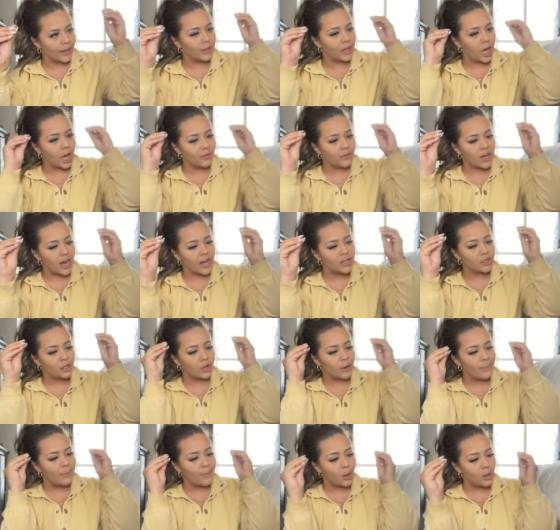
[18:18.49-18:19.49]
A lot of you guys
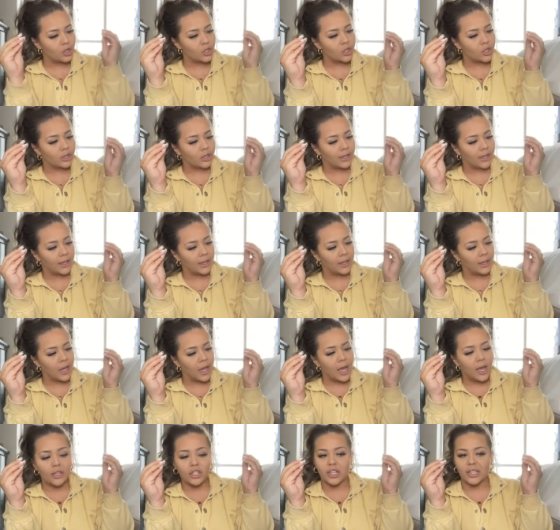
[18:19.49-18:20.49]
are emotionally
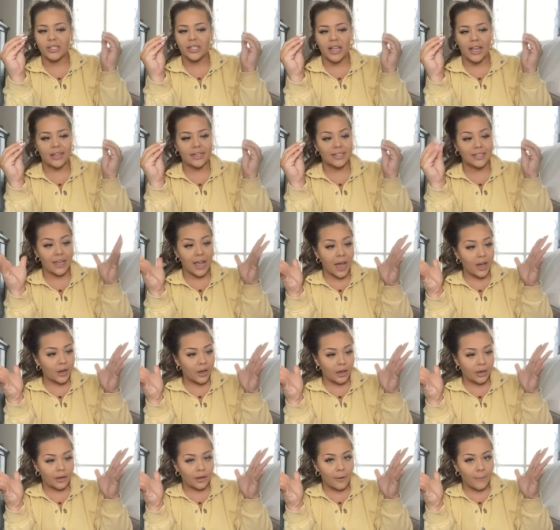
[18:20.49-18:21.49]
just like
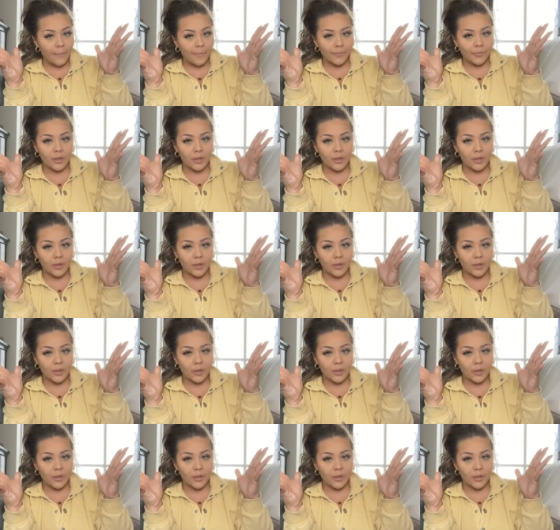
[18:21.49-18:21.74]
scattered